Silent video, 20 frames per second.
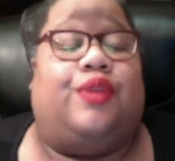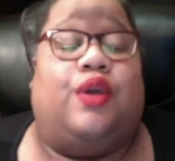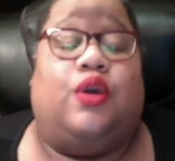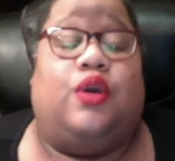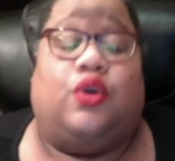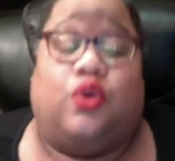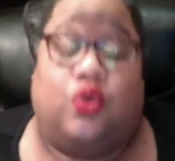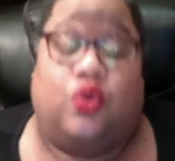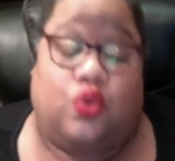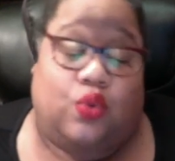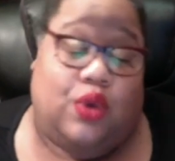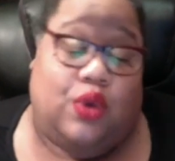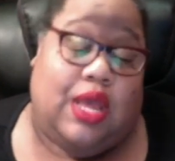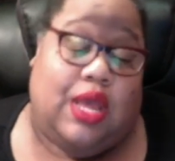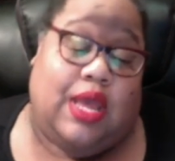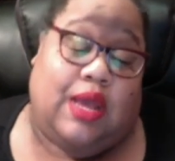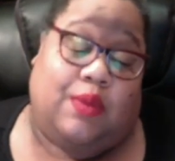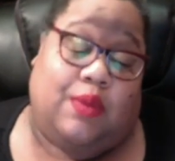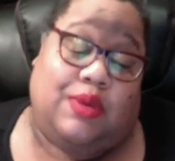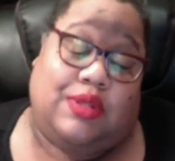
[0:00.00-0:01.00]
Cool.
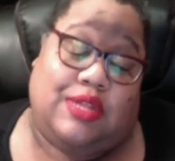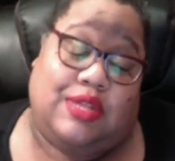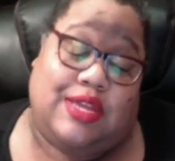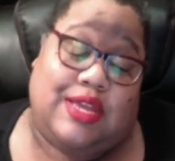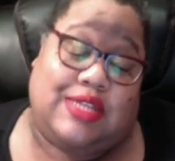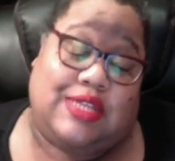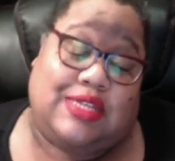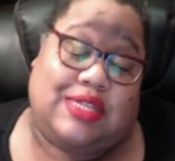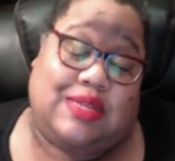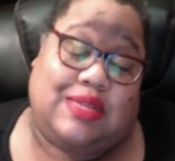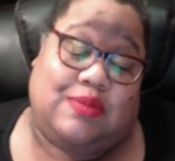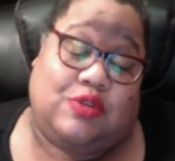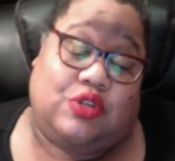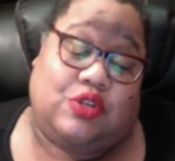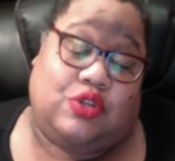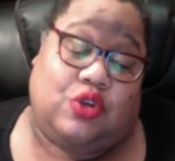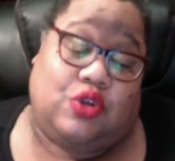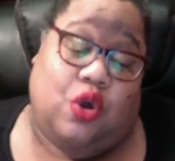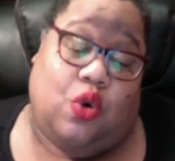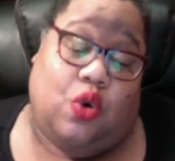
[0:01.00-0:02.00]
We then see them
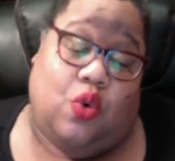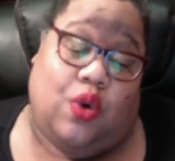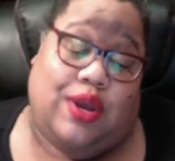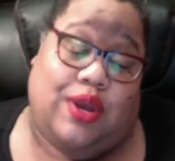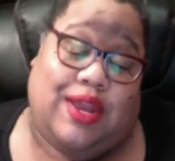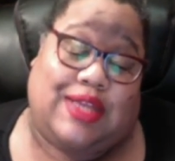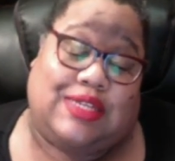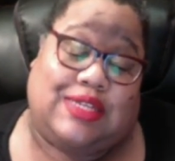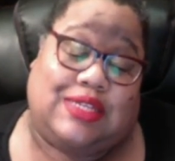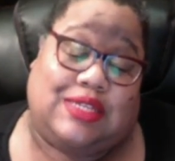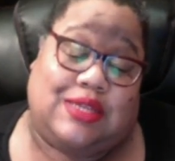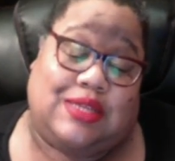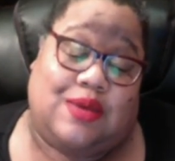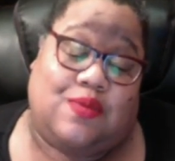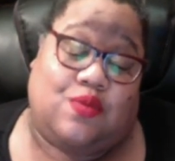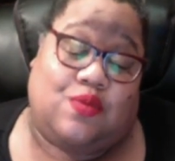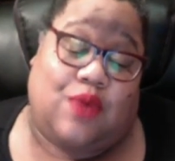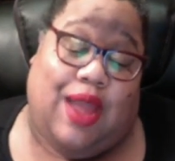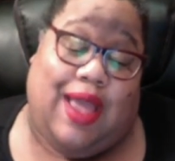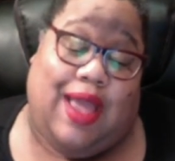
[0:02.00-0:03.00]
go on a
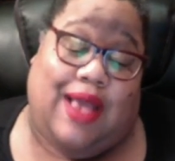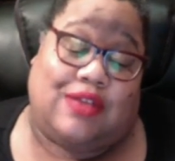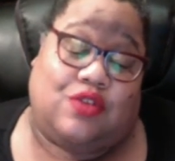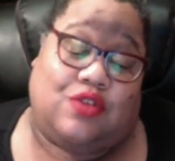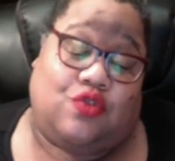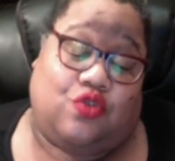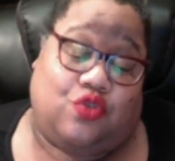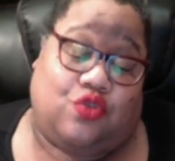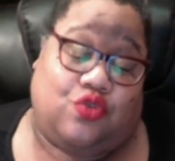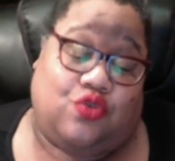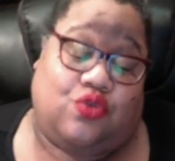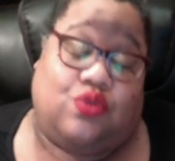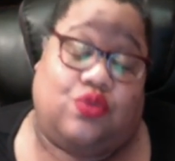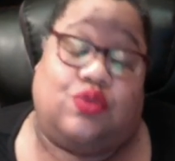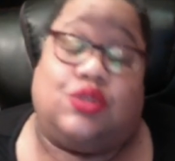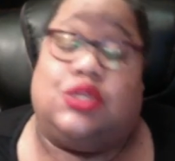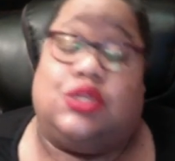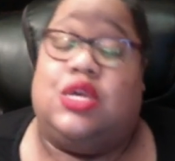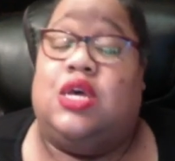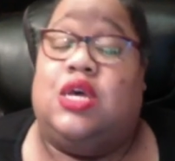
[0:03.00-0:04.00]
sunrise
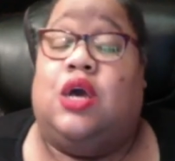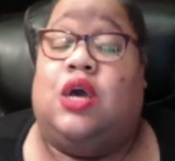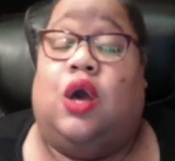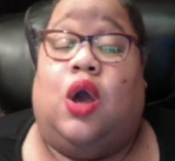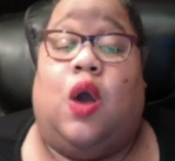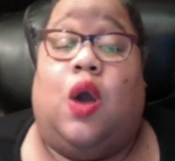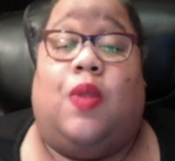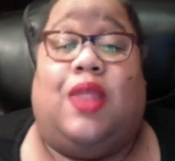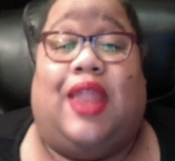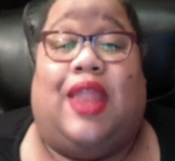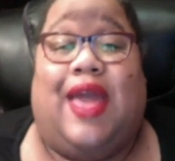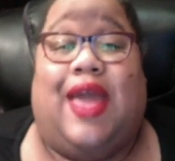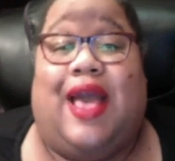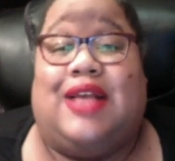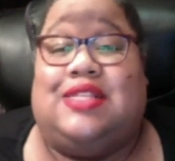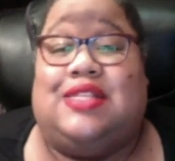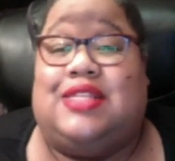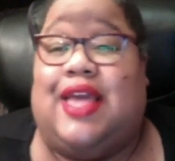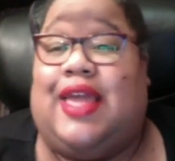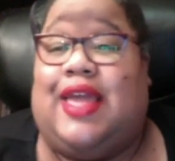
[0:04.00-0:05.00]
cruise on the
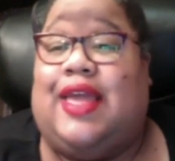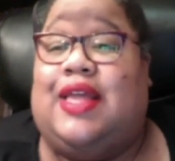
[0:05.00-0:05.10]
last day.